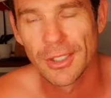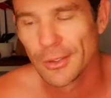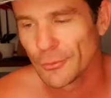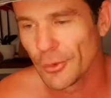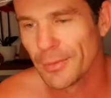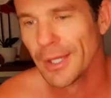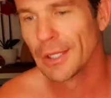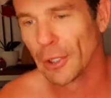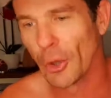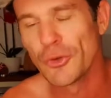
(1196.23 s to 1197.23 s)
from
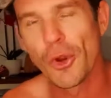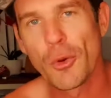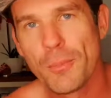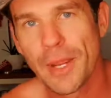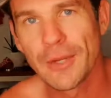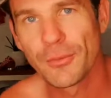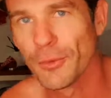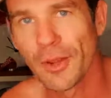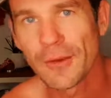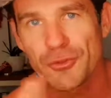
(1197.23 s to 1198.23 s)
low dopamine from
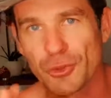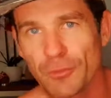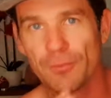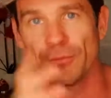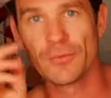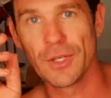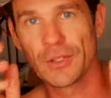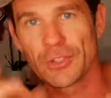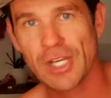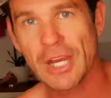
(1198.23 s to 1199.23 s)
not enough sugar, from
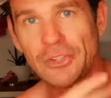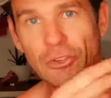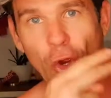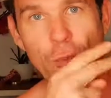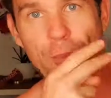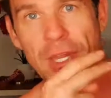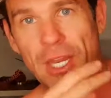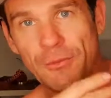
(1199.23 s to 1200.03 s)
chasing dopamine hit